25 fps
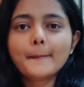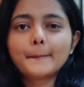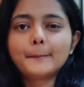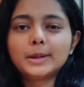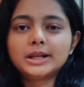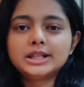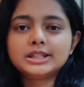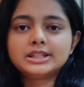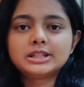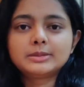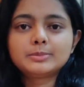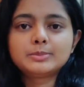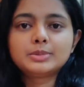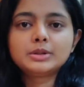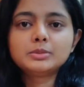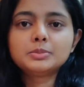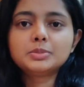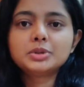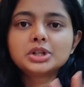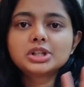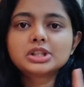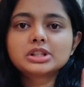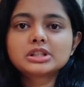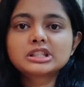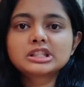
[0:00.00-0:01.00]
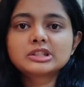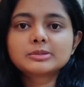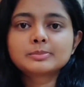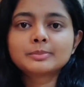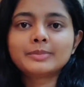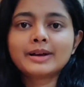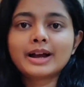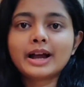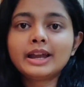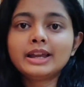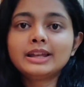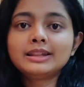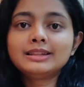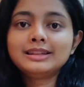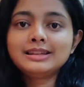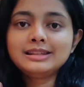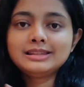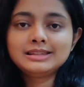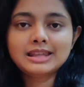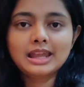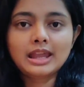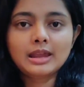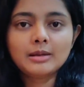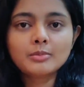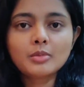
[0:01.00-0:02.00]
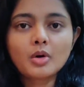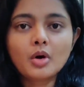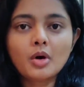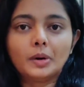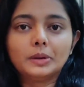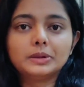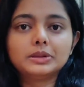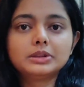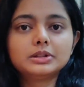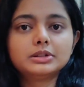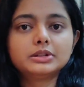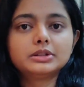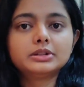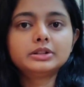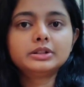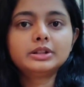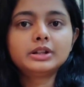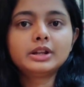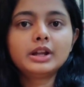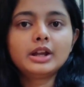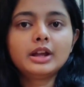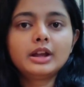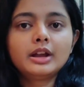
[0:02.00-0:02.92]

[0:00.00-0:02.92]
multiple books by the same author.